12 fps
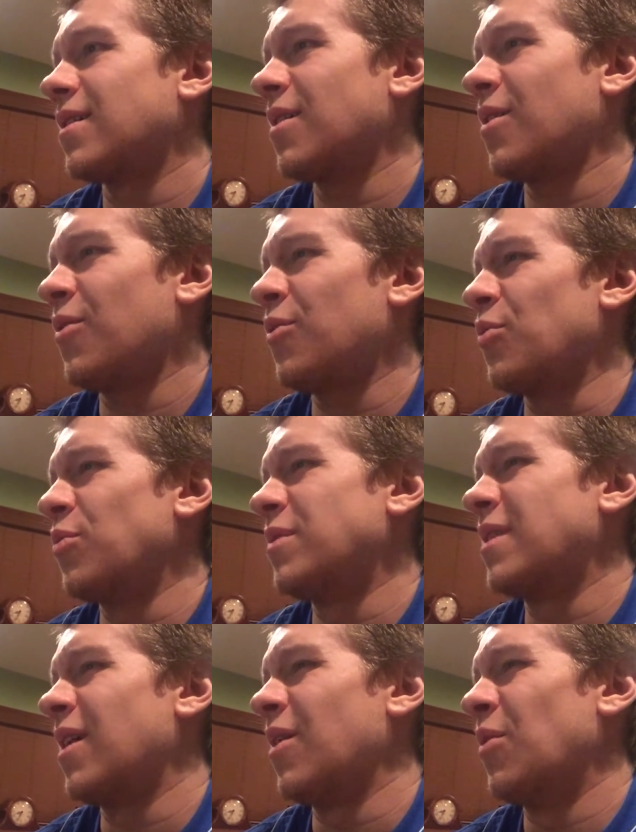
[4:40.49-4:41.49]
Oh
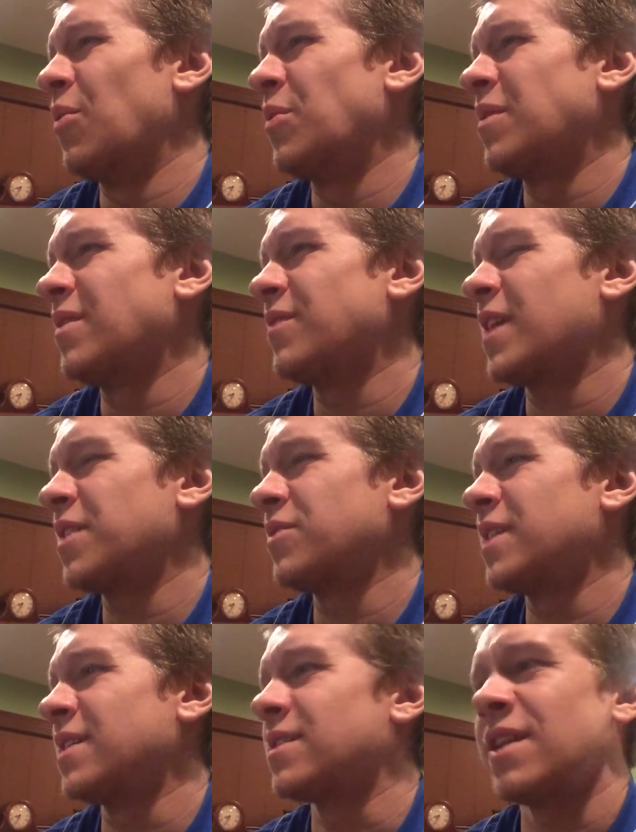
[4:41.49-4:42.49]
no. Final
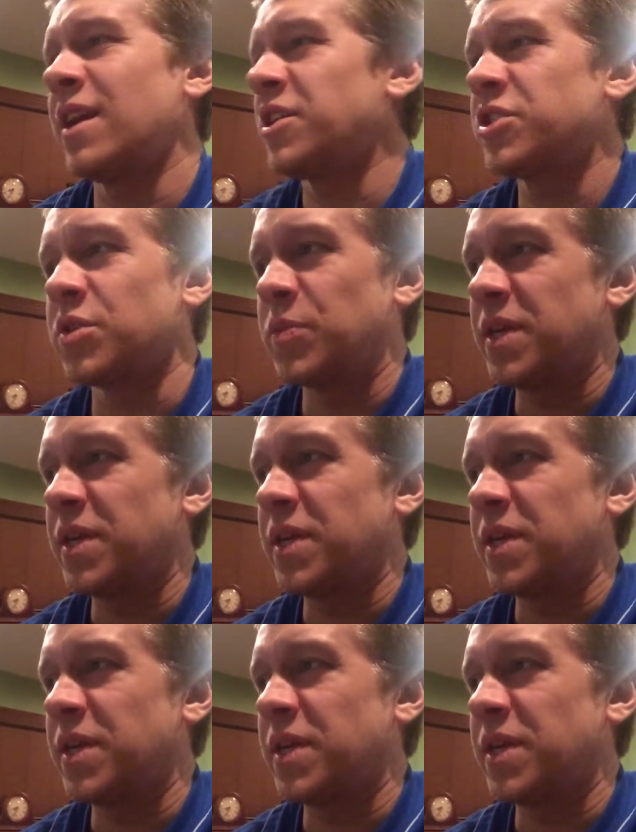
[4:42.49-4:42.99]
Destination